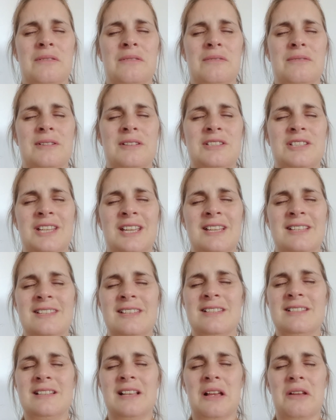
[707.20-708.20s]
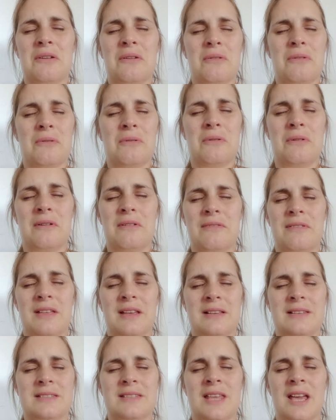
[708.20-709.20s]
for Jesus and all of
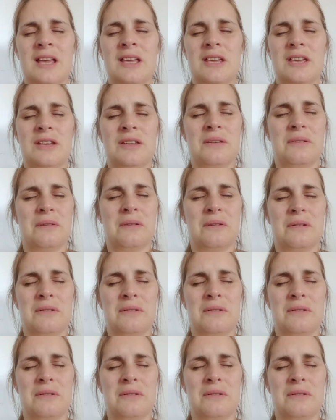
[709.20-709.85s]
this. Thank you,